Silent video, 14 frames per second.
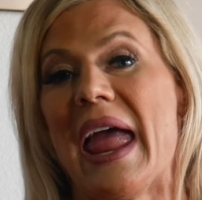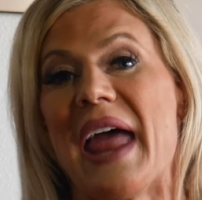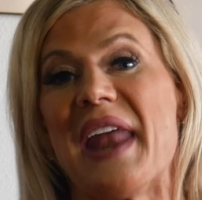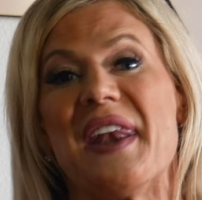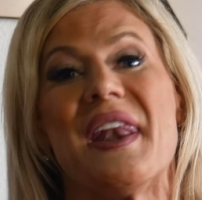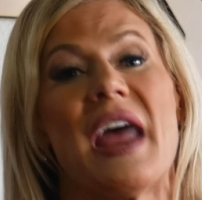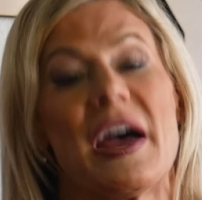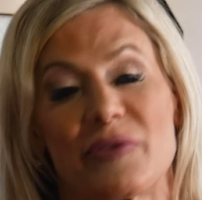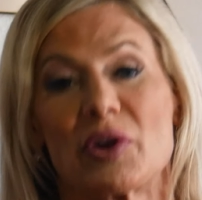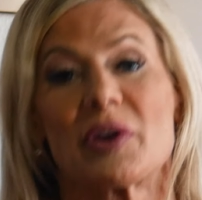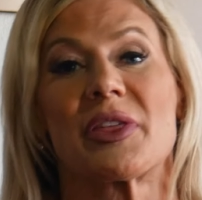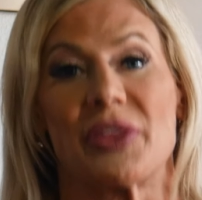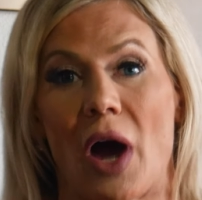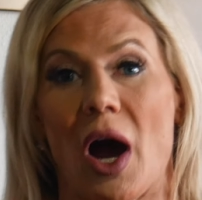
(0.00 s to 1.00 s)
and
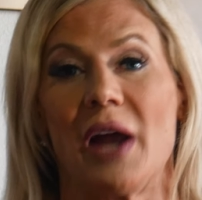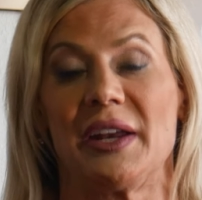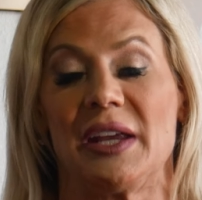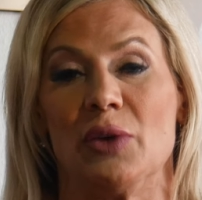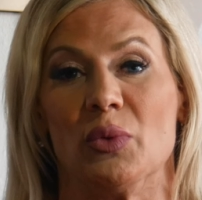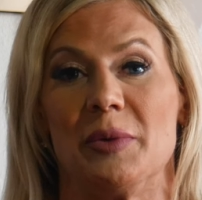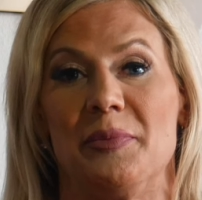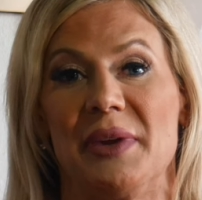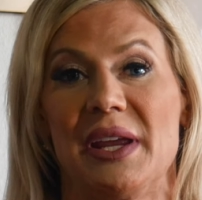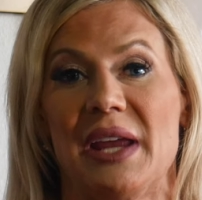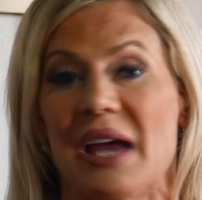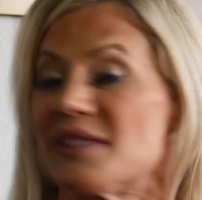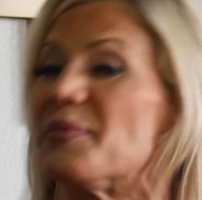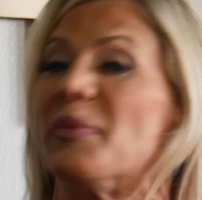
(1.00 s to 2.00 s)
never thought it would
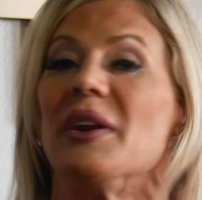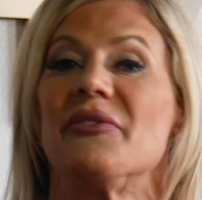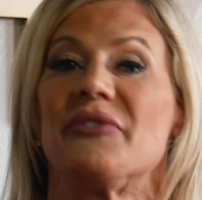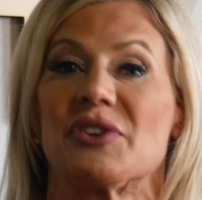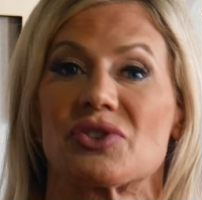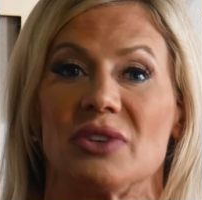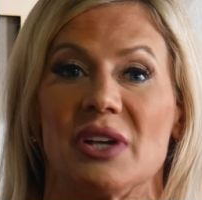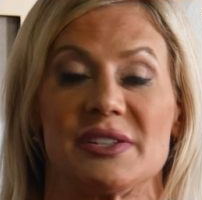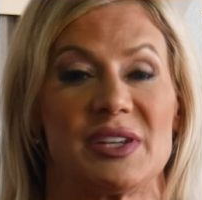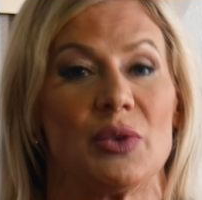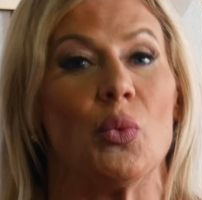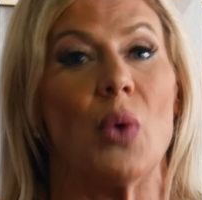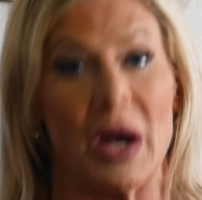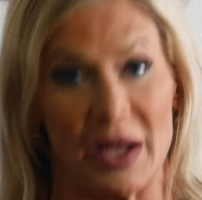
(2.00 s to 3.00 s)
be as beneficial as
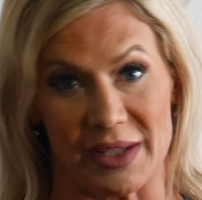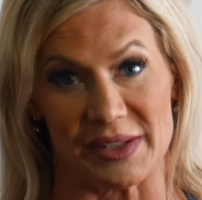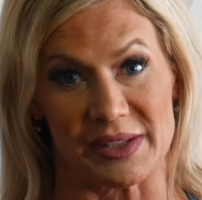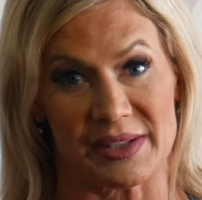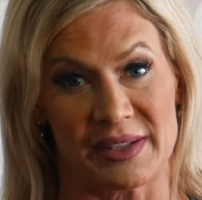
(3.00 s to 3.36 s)
it was.